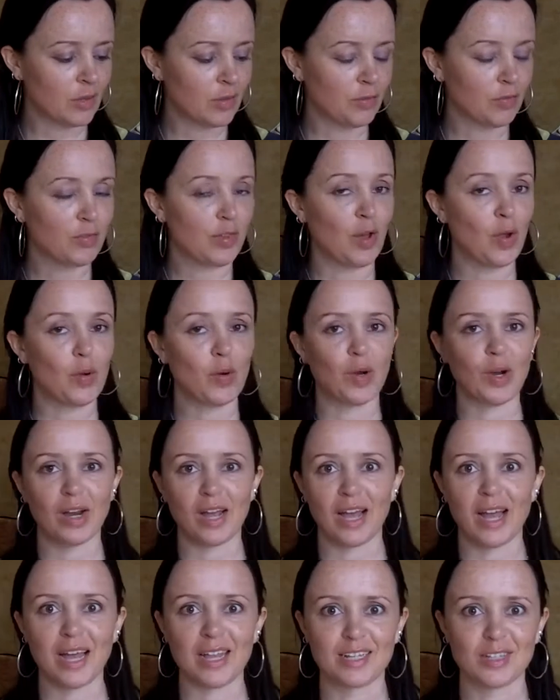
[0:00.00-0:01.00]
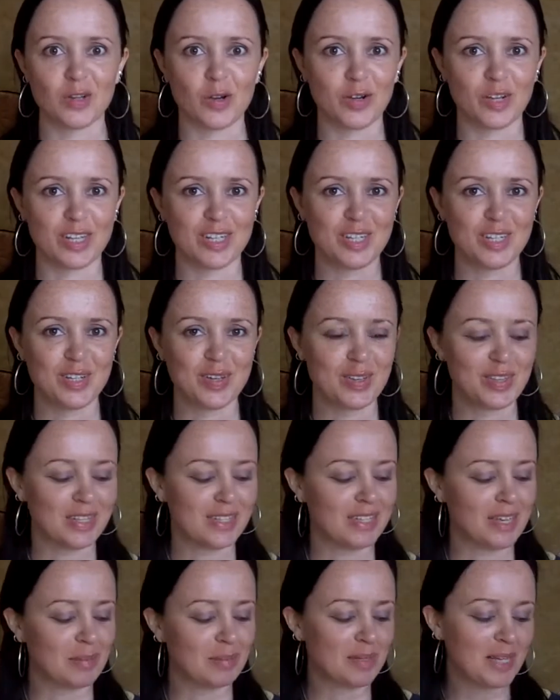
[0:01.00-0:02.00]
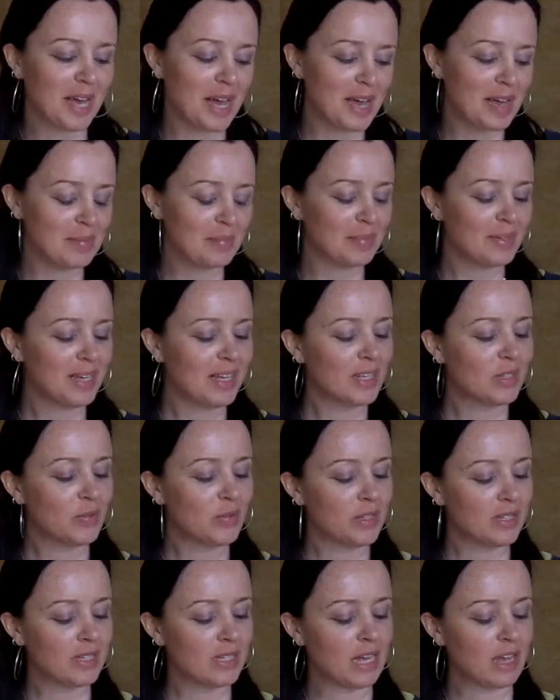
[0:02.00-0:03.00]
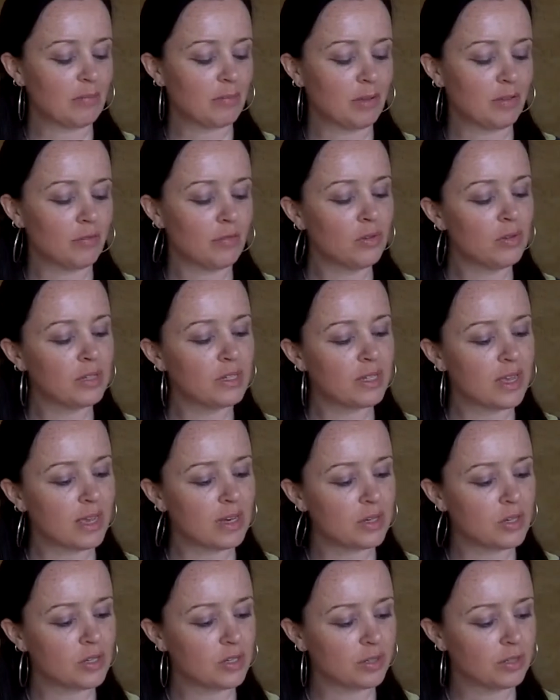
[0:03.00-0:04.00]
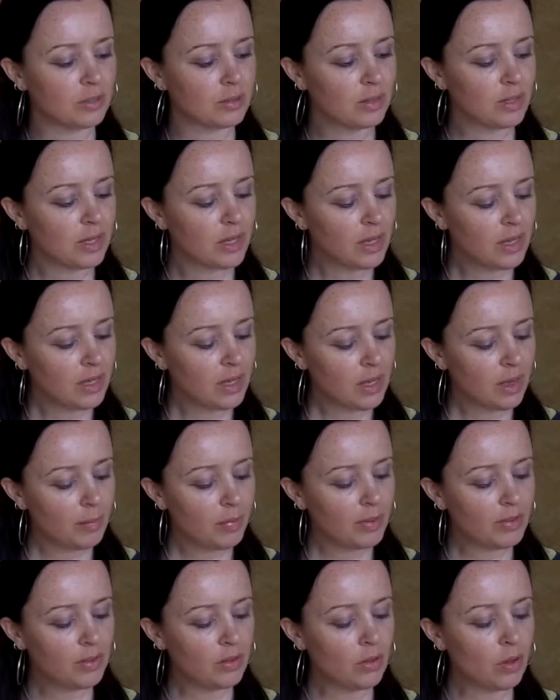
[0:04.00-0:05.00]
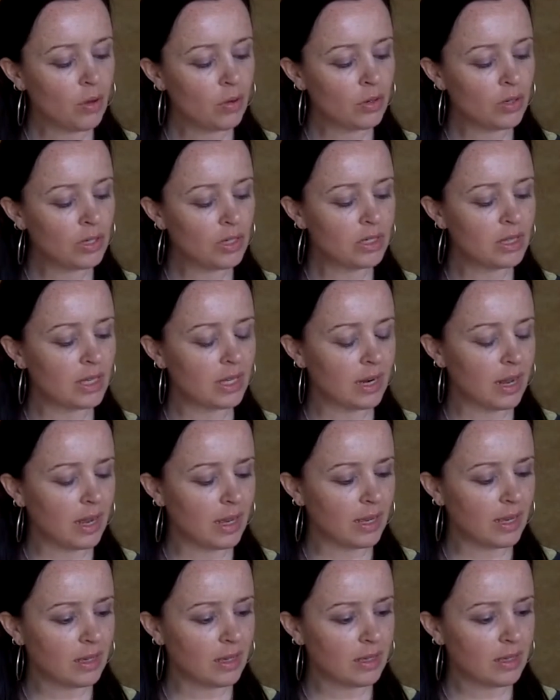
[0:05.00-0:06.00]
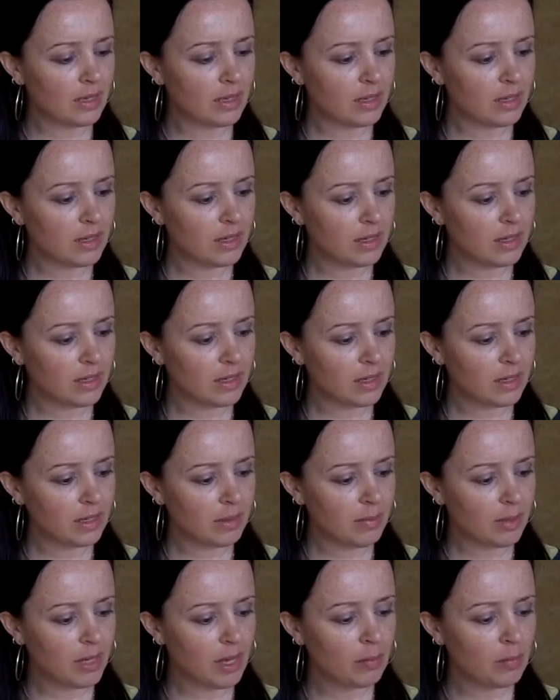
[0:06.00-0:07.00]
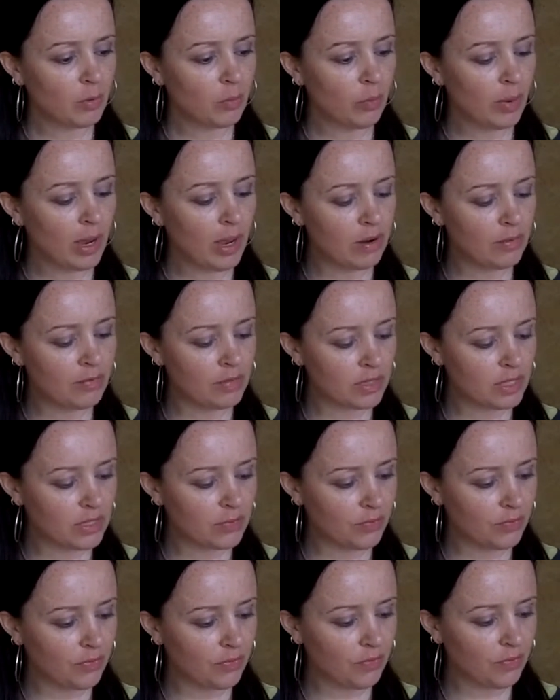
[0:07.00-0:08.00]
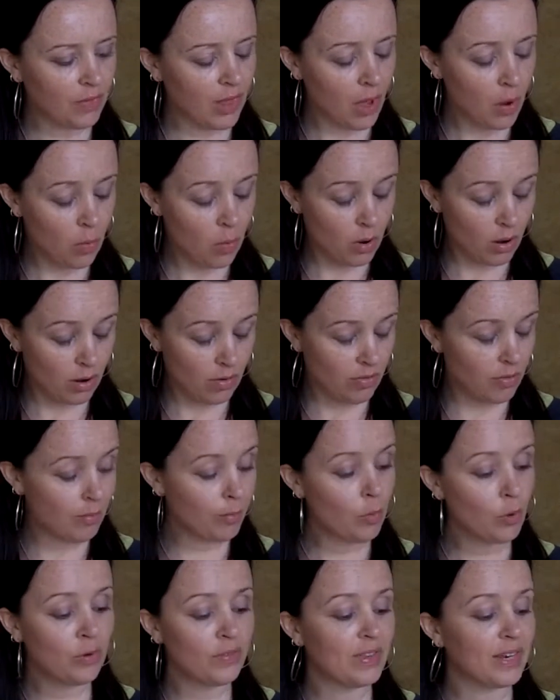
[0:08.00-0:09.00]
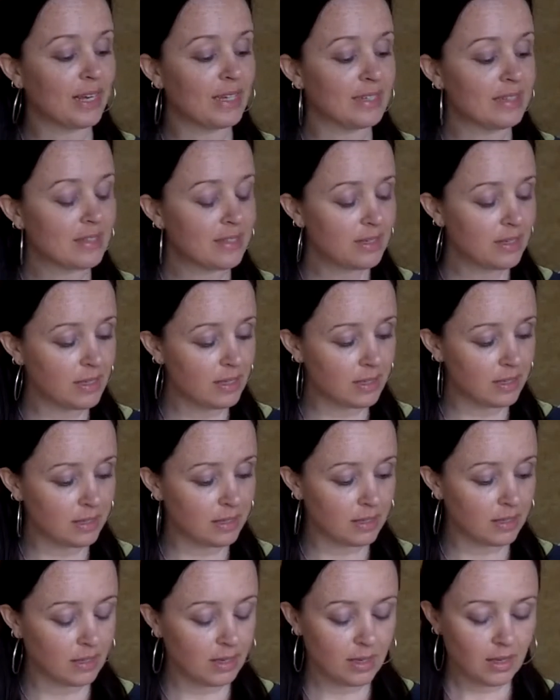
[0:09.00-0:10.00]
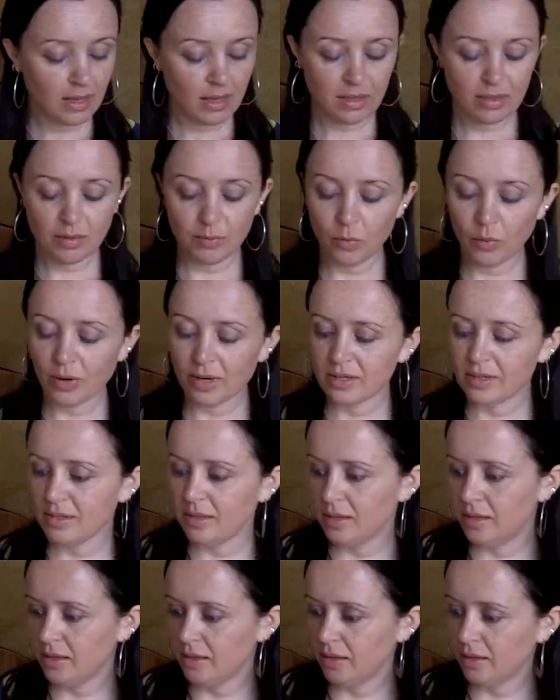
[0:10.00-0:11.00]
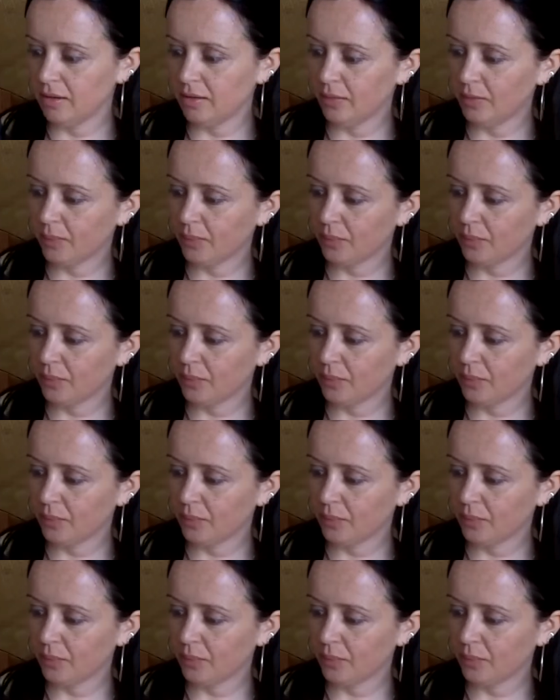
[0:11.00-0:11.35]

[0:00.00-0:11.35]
on the flower and talking to you at the same time, so it doesn't have my full attention, but the longer that I become aware of this flower, the more that I see. The more I see